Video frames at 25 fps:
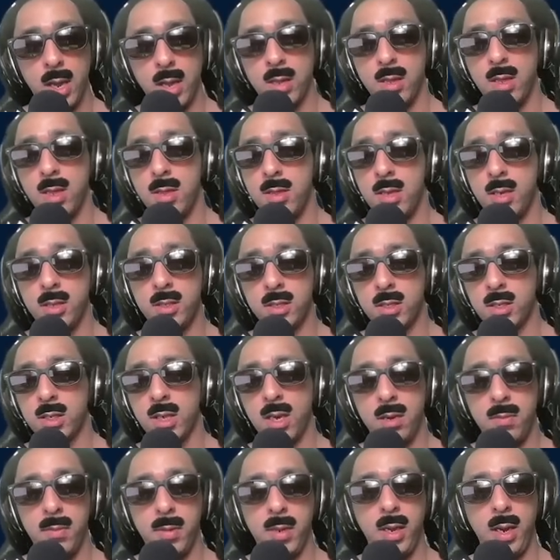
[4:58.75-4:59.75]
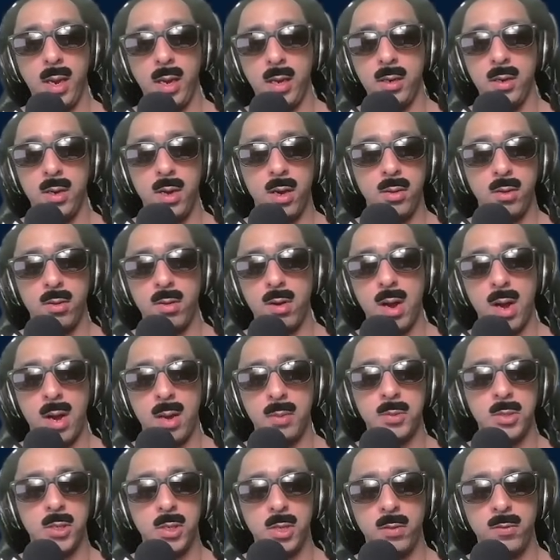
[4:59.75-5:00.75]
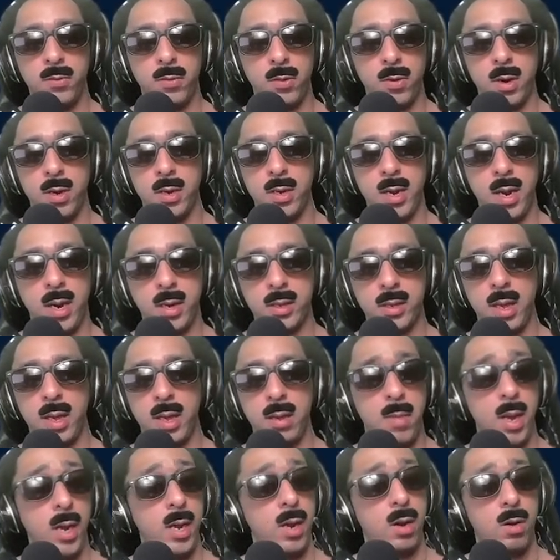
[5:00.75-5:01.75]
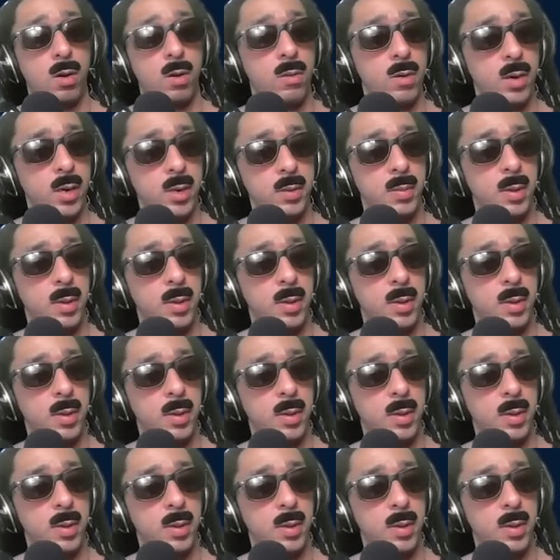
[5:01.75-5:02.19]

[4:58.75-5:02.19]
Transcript: then this is going to be another option for a deck that may already be